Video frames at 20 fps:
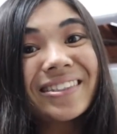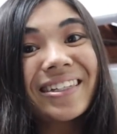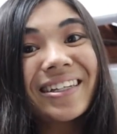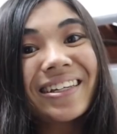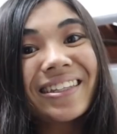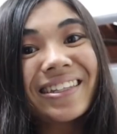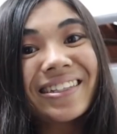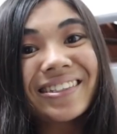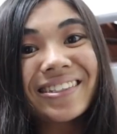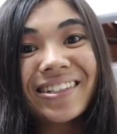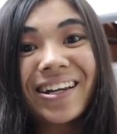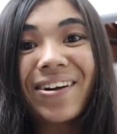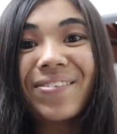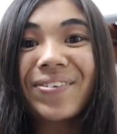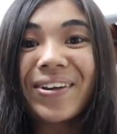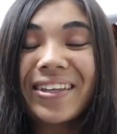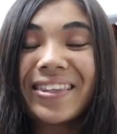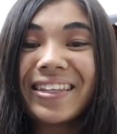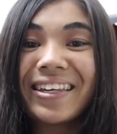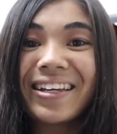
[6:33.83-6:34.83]
think of this
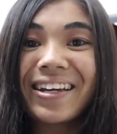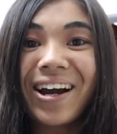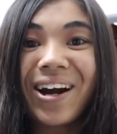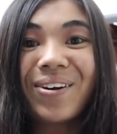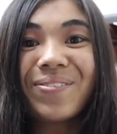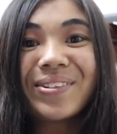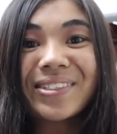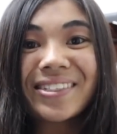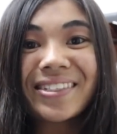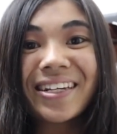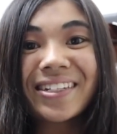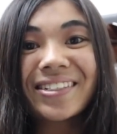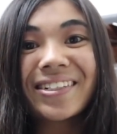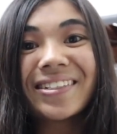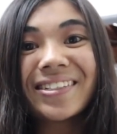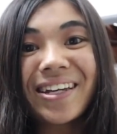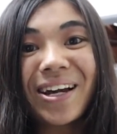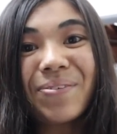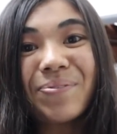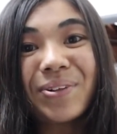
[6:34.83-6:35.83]
stuff in the comment
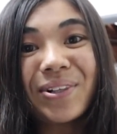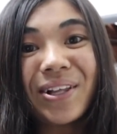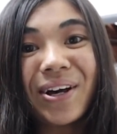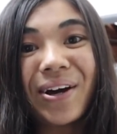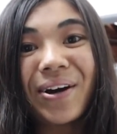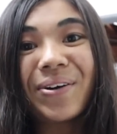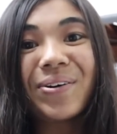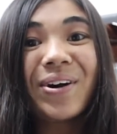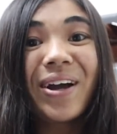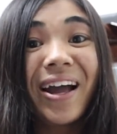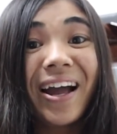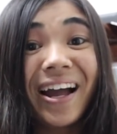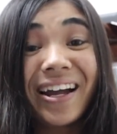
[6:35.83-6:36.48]
section down below.